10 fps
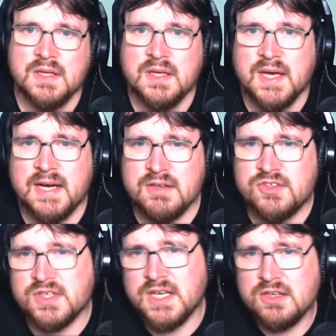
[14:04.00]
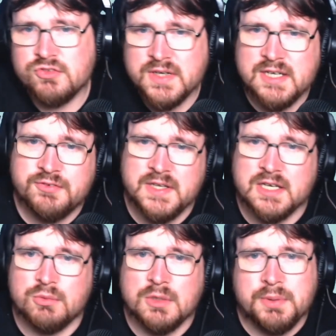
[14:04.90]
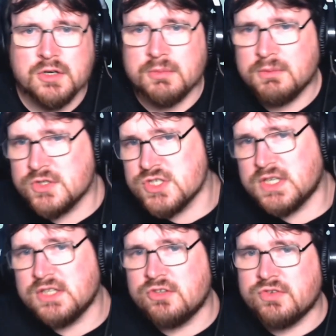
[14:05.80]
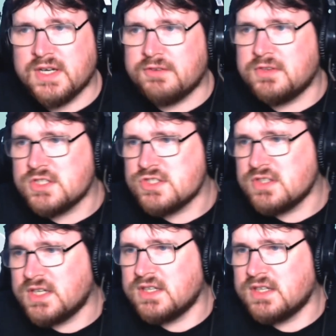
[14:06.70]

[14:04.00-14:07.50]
How did you get in a draft league and what Pokemon would you like to draft this gen?